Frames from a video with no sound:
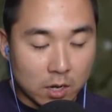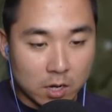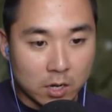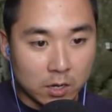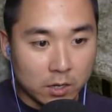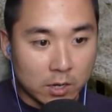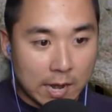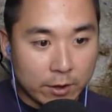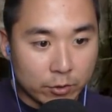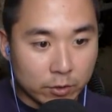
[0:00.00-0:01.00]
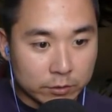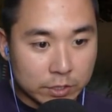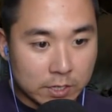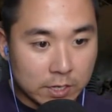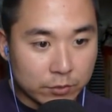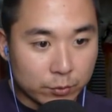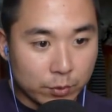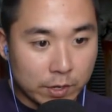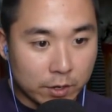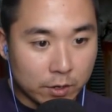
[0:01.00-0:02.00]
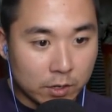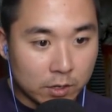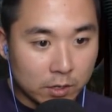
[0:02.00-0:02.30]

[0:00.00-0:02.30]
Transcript: I don't know if she can get through here.